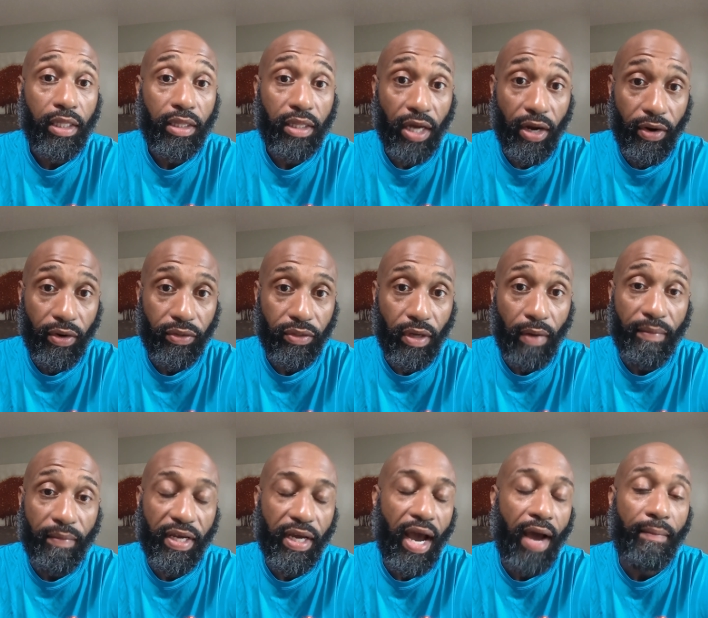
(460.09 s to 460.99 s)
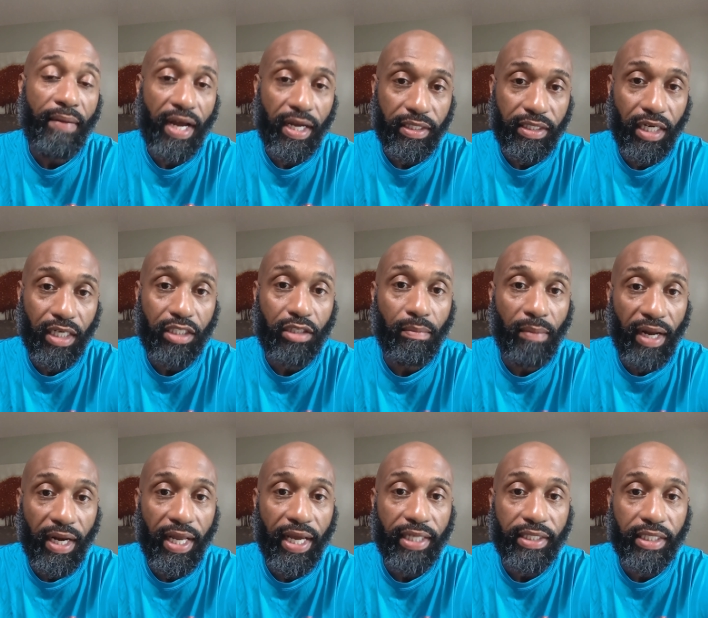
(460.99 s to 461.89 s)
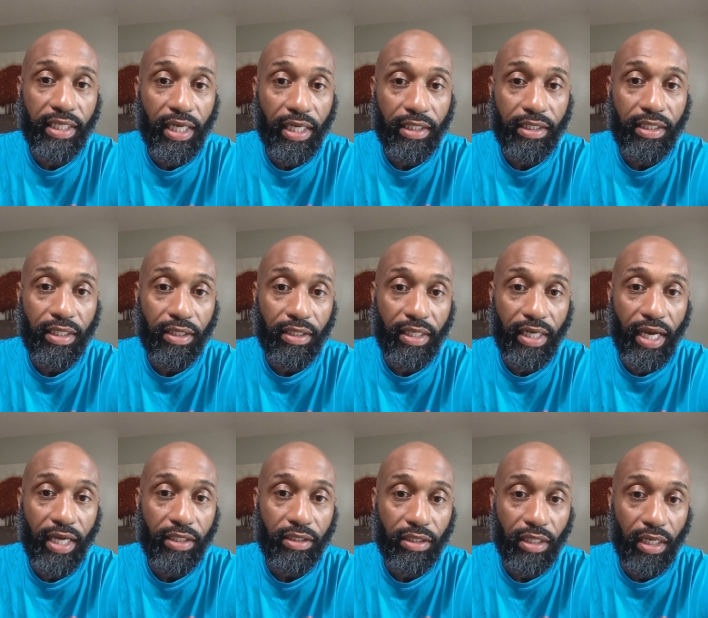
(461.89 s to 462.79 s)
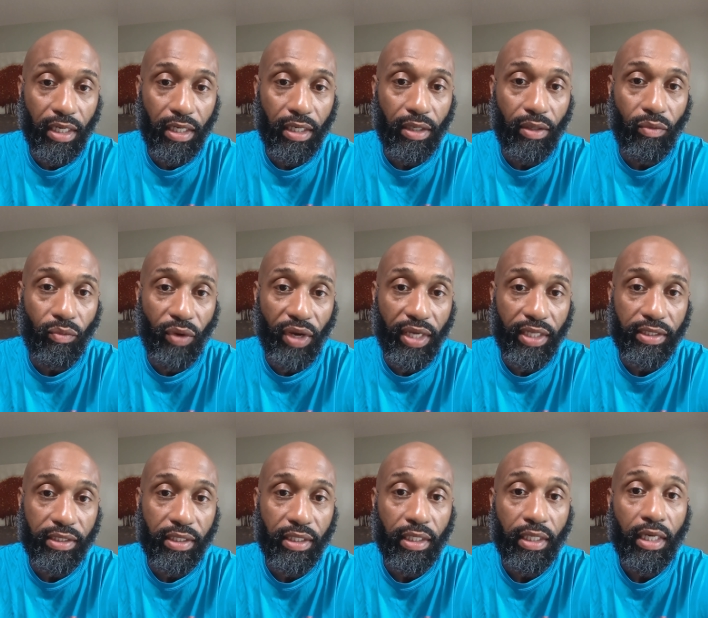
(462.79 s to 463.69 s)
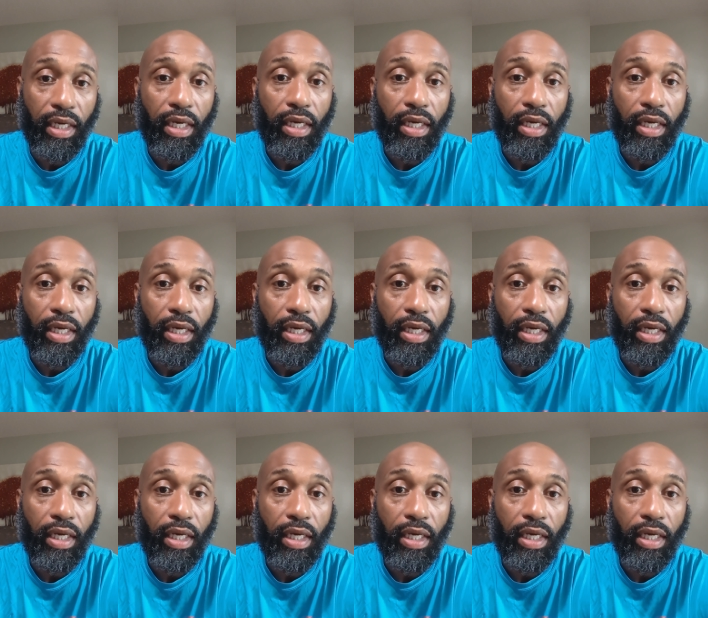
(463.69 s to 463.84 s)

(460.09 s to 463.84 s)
Third, I mean, I'm not touching my legs again till next uh, Wednesday.